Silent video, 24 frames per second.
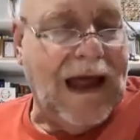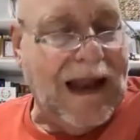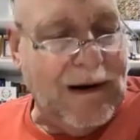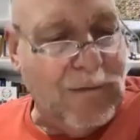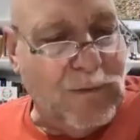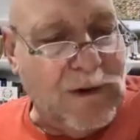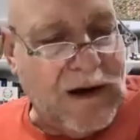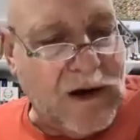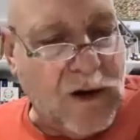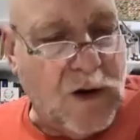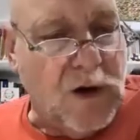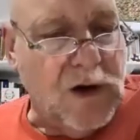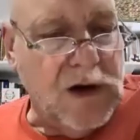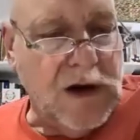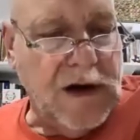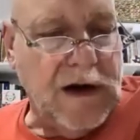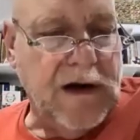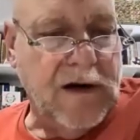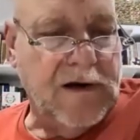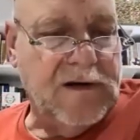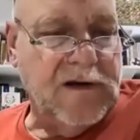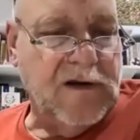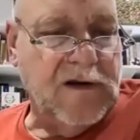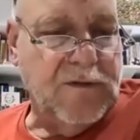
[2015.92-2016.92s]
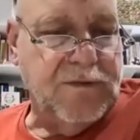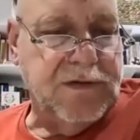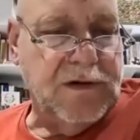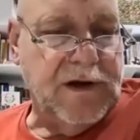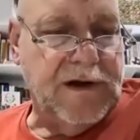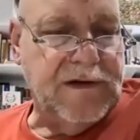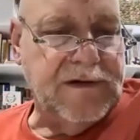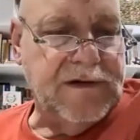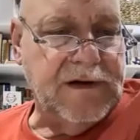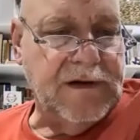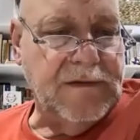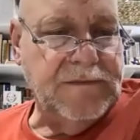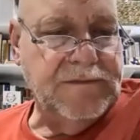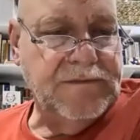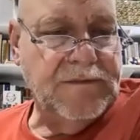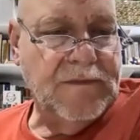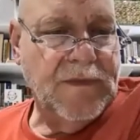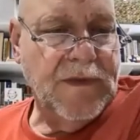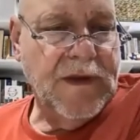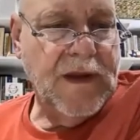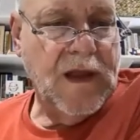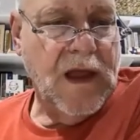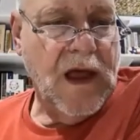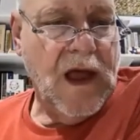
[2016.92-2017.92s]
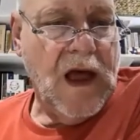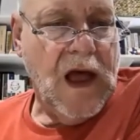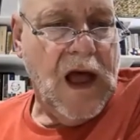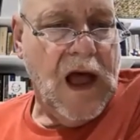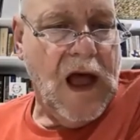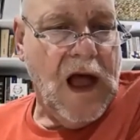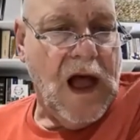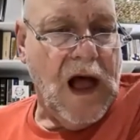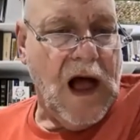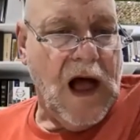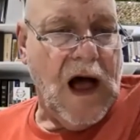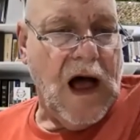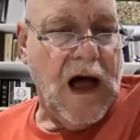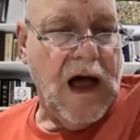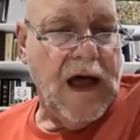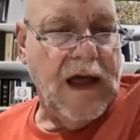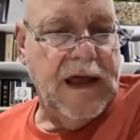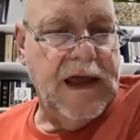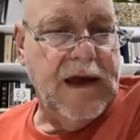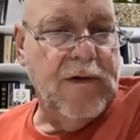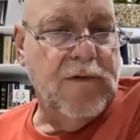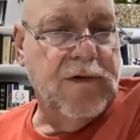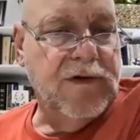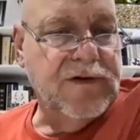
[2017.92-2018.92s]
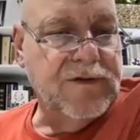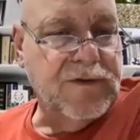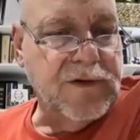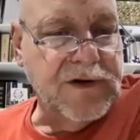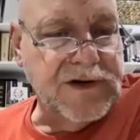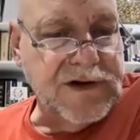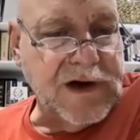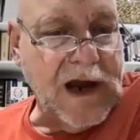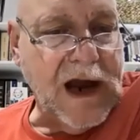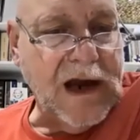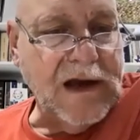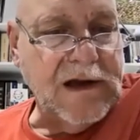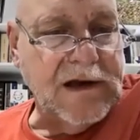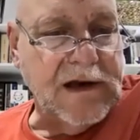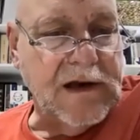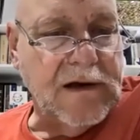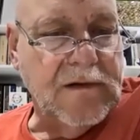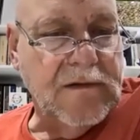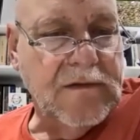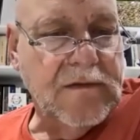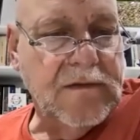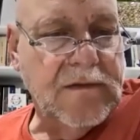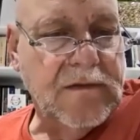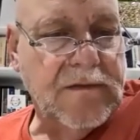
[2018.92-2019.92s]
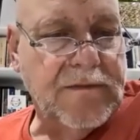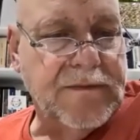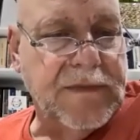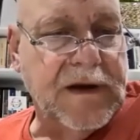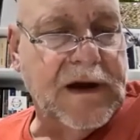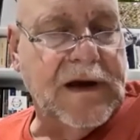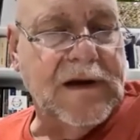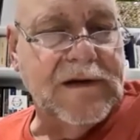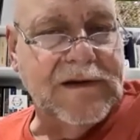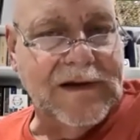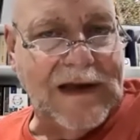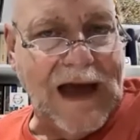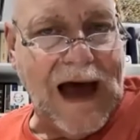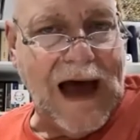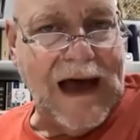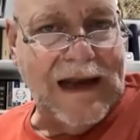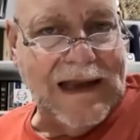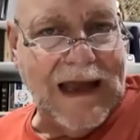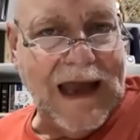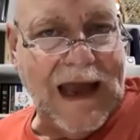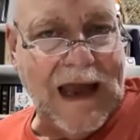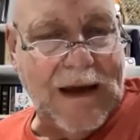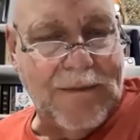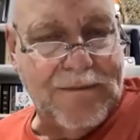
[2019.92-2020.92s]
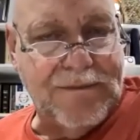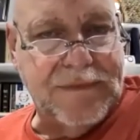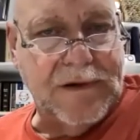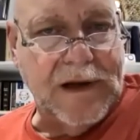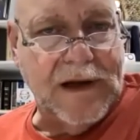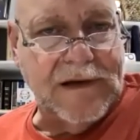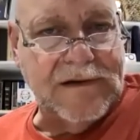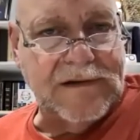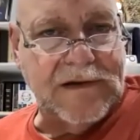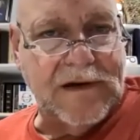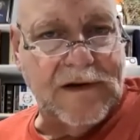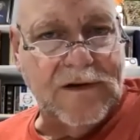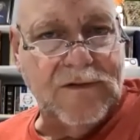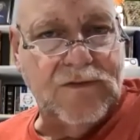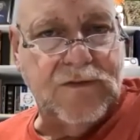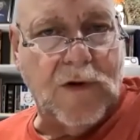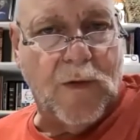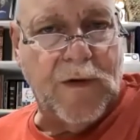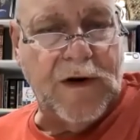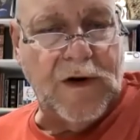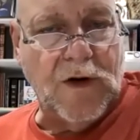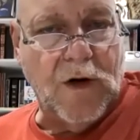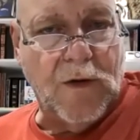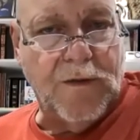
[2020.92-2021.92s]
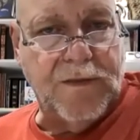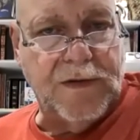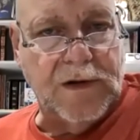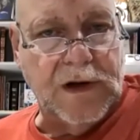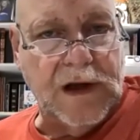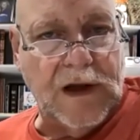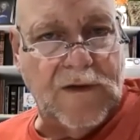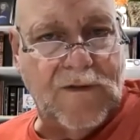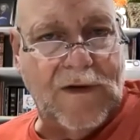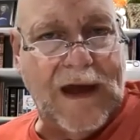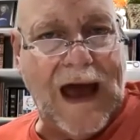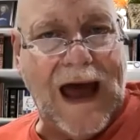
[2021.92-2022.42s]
And we couldn't inherit this blessing. He was rejected because God can't bless us when we don't believe.